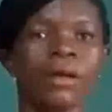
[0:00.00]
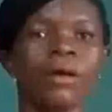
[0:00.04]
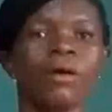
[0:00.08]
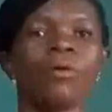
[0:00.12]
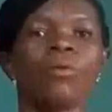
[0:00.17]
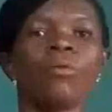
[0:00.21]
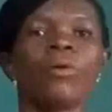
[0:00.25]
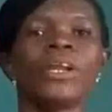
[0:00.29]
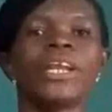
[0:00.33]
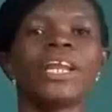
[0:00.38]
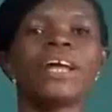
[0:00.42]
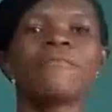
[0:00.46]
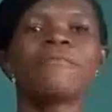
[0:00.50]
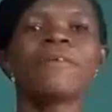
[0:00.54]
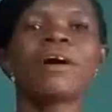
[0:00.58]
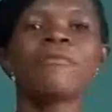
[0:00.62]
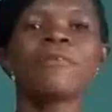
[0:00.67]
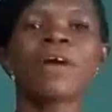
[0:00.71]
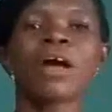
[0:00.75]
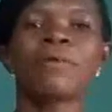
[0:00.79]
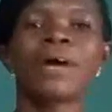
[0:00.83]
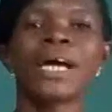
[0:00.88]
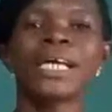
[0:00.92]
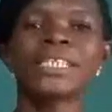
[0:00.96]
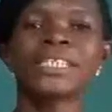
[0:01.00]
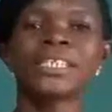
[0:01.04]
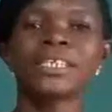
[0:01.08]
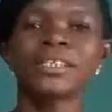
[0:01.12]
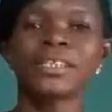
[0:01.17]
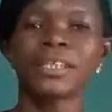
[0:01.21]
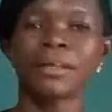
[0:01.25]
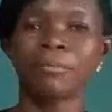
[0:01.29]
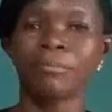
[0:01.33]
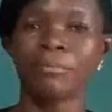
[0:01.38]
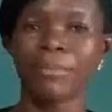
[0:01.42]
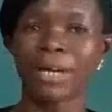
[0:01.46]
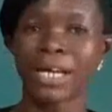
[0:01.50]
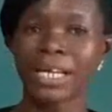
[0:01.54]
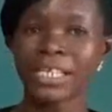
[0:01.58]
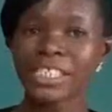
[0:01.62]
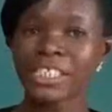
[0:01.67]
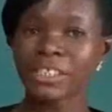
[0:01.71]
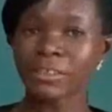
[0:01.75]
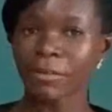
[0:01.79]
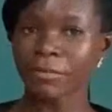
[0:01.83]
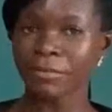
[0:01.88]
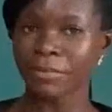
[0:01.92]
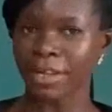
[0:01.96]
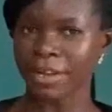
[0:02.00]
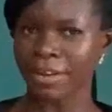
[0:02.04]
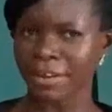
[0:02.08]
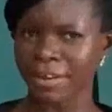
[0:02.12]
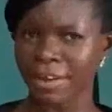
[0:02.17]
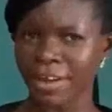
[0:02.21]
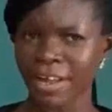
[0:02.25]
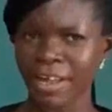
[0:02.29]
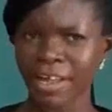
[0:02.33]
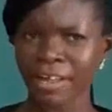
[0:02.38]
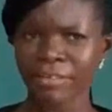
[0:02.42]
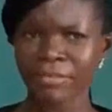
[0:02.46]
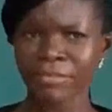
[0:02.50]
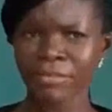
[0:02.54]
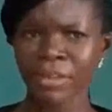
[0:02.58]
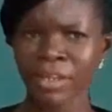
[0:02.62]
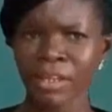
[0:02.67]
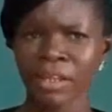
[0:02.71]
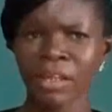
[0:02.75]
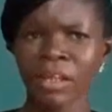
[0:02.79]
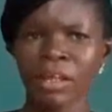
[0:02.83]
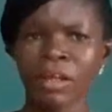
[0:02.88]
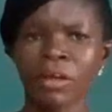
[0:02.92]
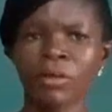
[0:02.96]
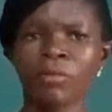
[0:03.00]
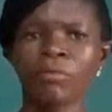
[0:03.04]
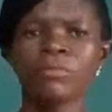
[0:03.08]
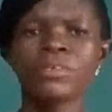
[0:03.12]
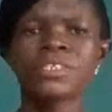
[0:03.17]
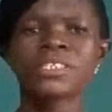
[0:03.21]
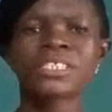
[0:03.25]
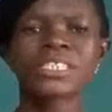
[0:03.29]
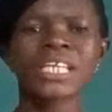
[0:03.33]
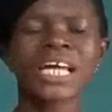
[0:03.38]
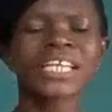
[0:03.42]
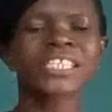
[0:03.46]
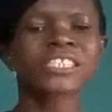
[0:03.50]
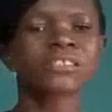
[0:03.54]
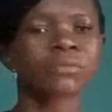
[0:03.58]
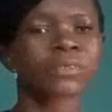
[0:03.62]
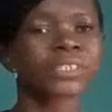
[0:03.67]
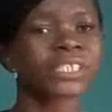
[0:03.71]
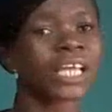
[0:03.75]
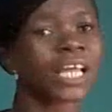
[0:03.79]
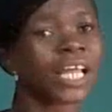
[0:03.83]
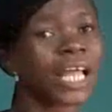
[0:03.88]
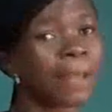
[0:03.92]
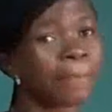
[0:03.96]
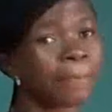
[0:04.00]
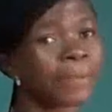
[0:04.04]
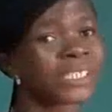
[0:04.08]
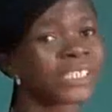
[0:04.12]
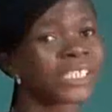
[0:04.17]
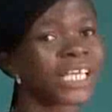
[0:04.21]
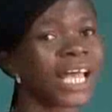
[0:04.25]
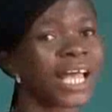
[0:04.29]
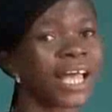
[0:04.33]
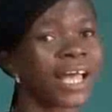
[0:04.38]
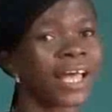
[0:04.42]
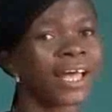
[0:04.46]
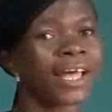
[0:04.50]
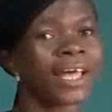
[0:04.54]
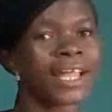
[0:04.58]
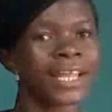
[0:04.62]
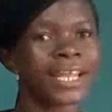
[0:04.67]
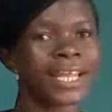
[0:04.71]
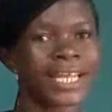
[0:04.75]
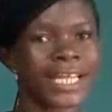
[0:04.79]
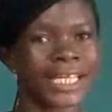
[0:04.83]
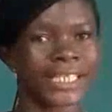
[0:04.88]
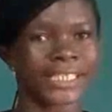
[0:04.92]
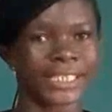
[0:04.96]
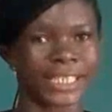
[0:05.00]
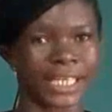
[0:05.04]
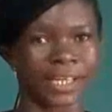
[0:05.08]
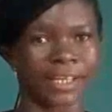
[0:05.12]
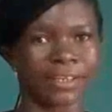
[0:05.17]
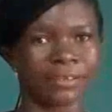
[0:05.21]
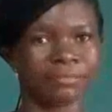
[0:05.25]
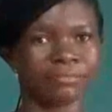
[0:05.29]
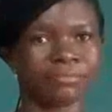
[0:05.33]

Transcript: Whenever we are writing the months of the year, we start with a capital letter.